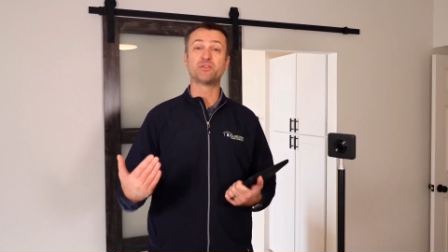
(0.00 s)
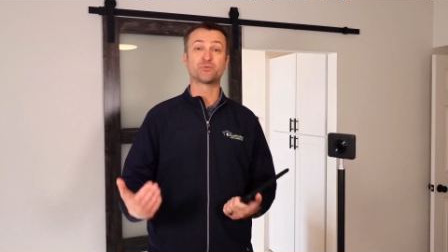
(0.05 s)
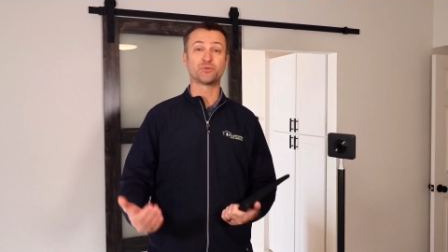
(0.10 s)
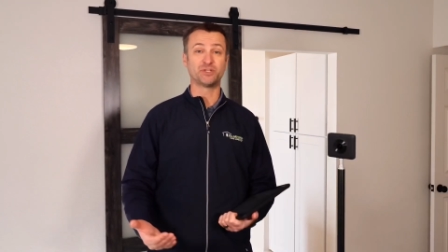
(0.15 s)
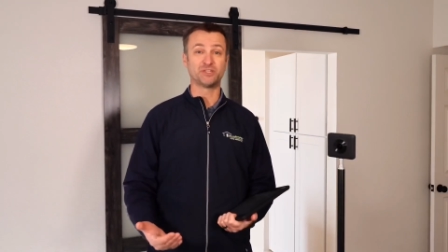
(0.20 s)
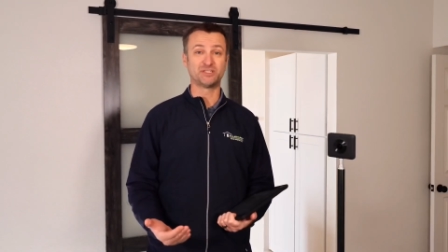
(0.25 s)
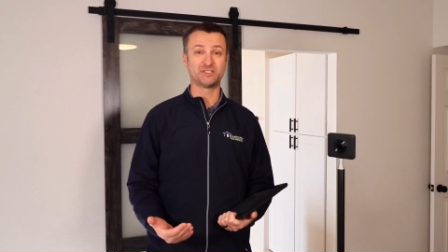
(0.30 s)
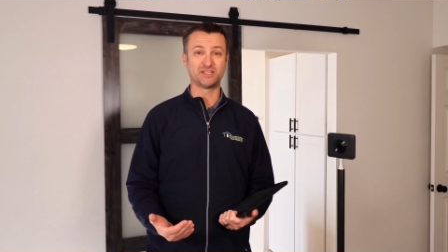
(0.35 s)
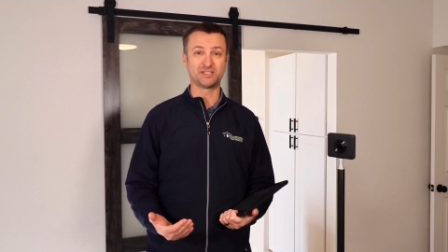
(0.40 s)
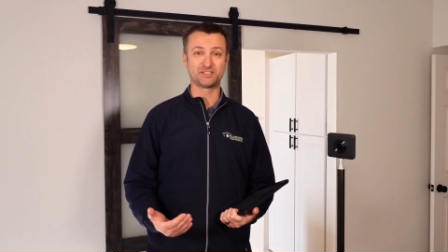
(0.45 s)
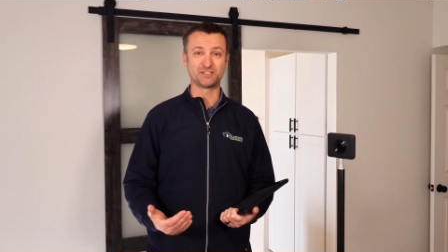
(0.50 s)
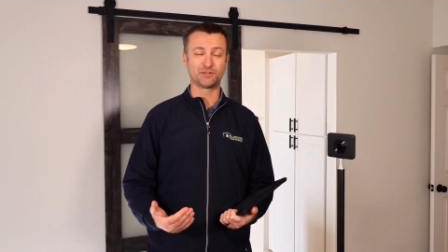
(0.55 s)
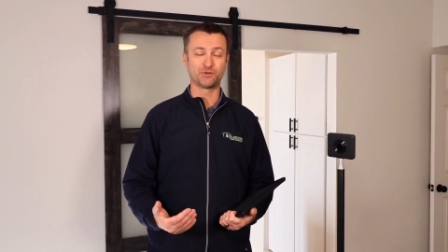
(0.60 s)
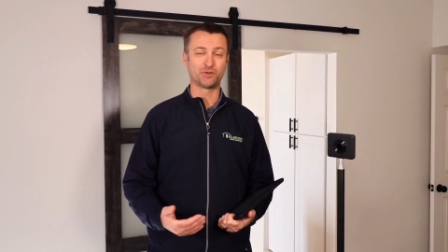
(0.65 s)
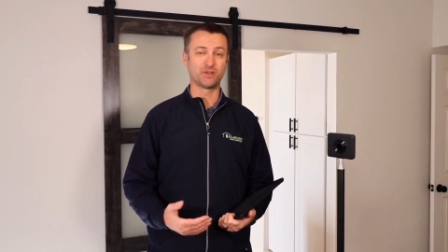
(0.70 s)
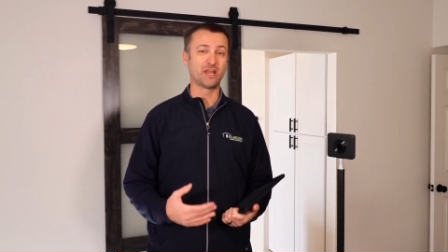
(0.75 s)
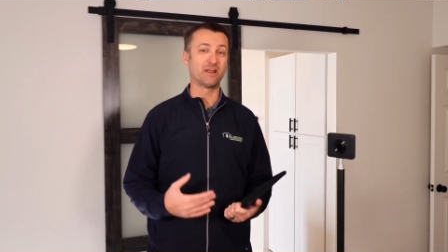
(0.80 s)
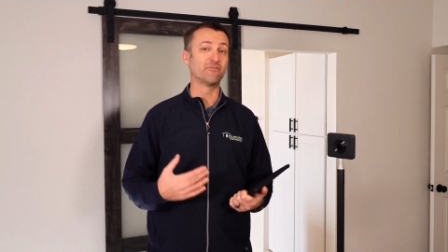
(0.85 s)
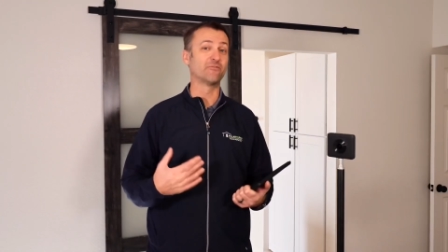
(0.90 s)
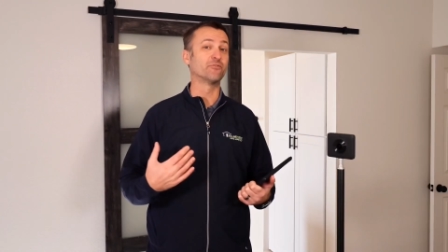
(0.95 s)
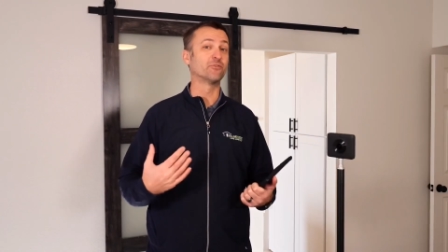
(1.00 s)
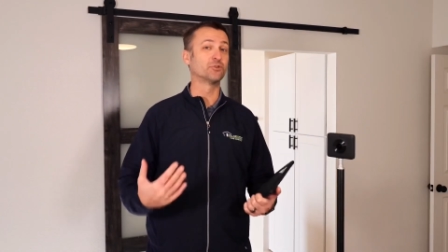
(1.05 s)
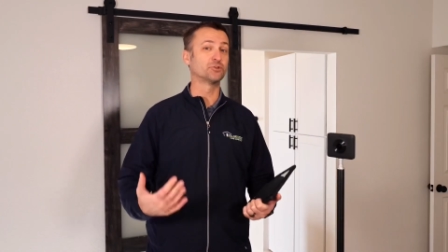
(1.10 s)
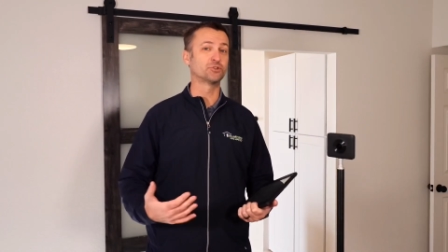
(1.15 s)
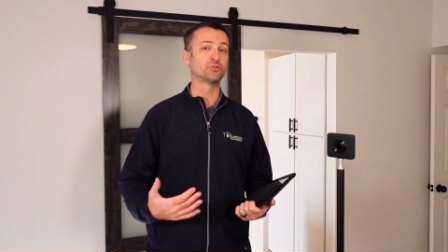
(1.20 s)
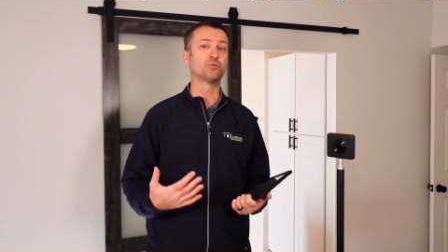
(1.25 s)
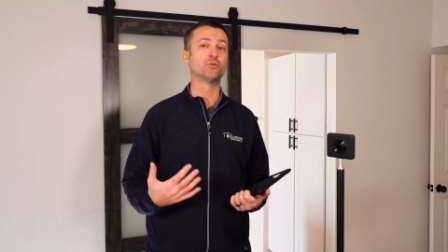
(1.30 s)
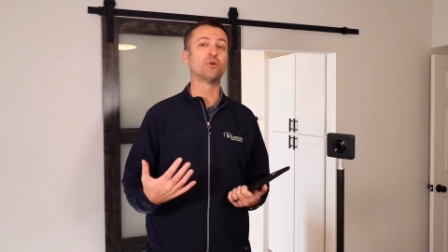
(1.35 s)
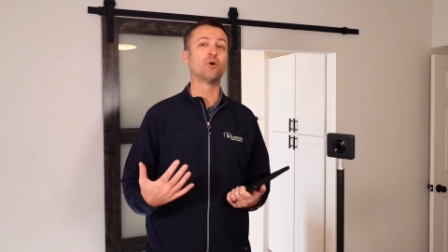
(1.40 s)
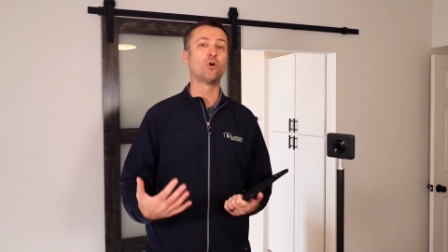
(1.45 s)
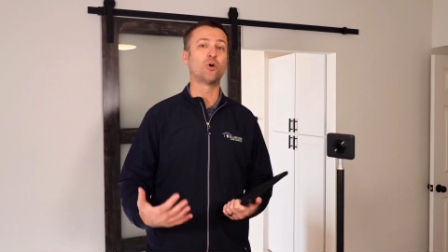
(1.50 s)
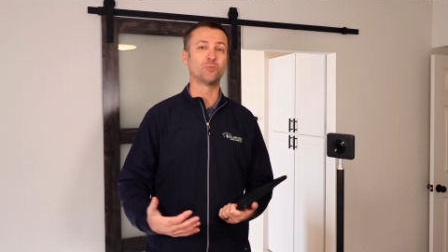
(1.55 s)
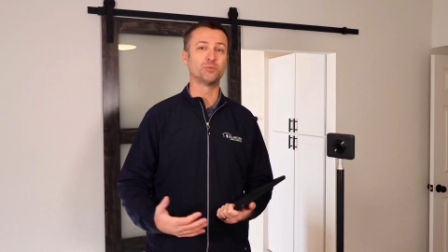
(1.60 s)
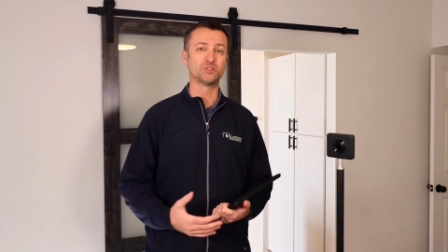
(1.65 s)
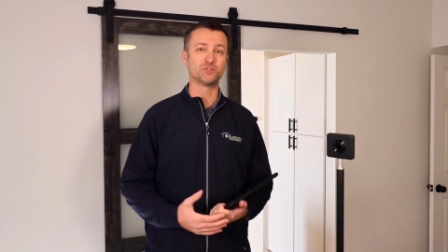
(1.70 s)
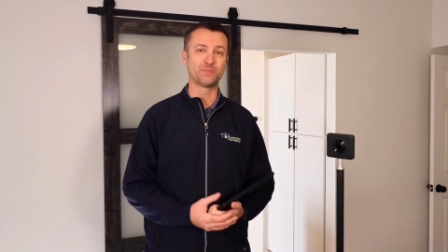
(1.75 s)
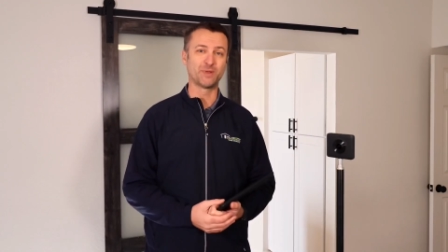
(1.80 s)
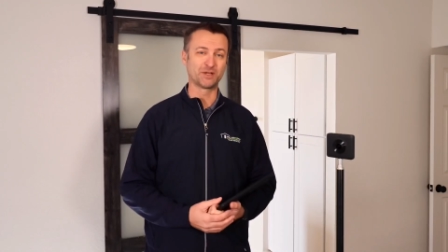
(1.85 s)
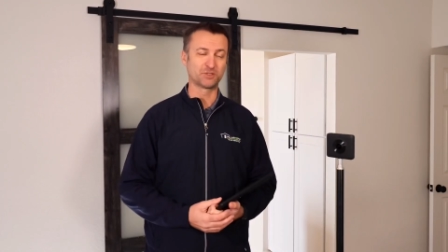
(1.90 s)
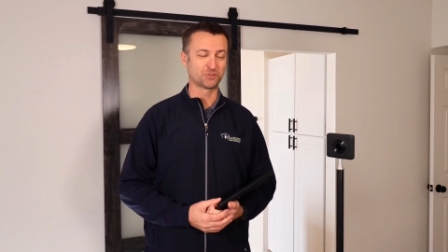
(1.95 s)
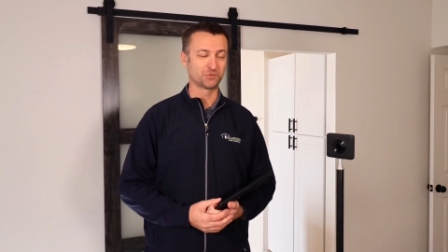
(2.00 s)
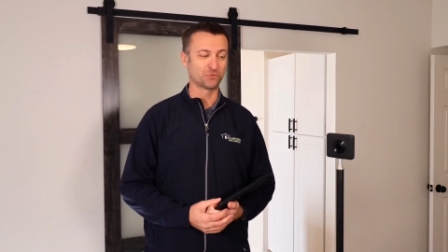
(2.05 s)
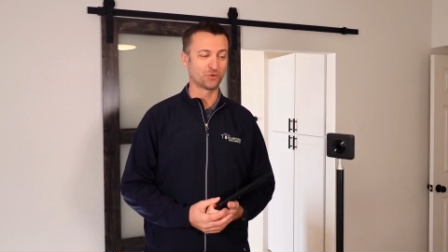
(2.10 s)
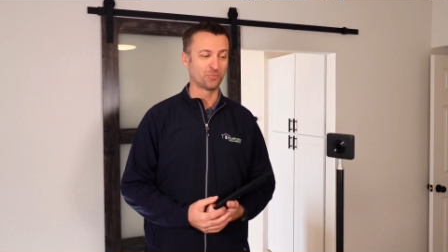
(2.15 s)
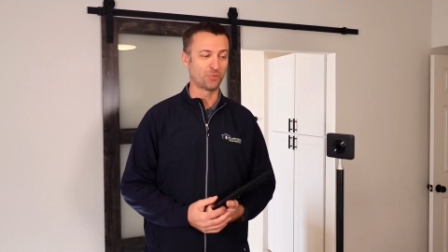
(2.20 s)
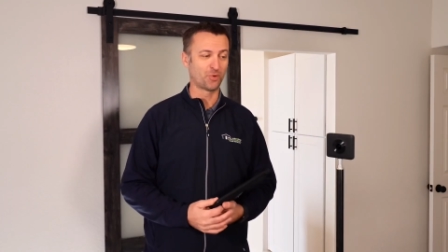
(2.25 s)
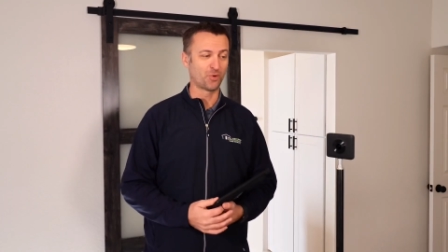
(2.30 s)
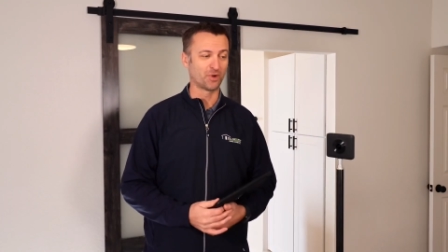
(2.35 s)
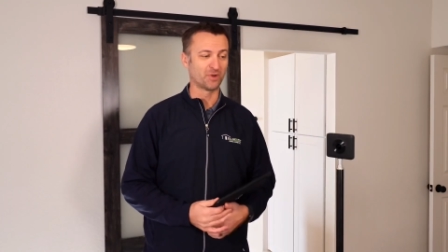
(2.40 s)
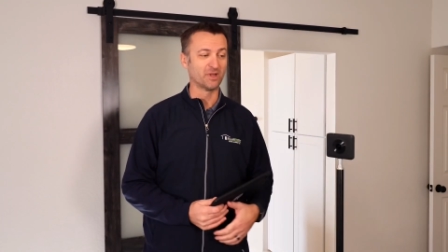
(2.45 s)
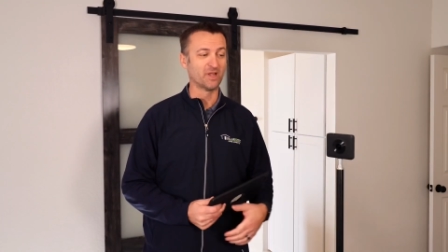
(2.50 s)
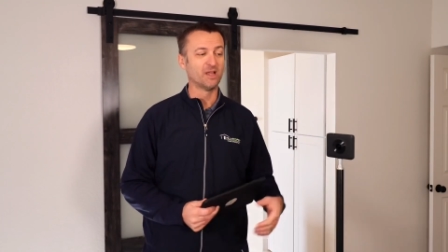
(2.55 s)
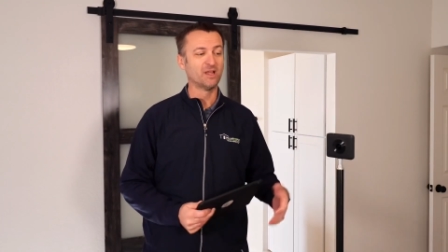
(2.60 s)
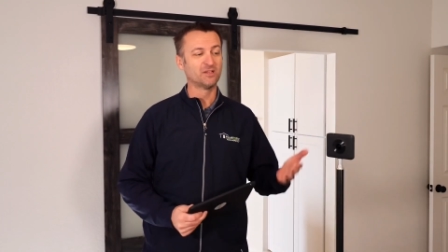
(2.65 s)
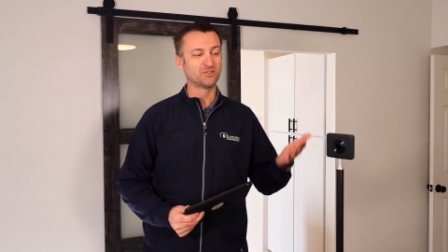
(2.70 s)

360 or that virtual home inspection report.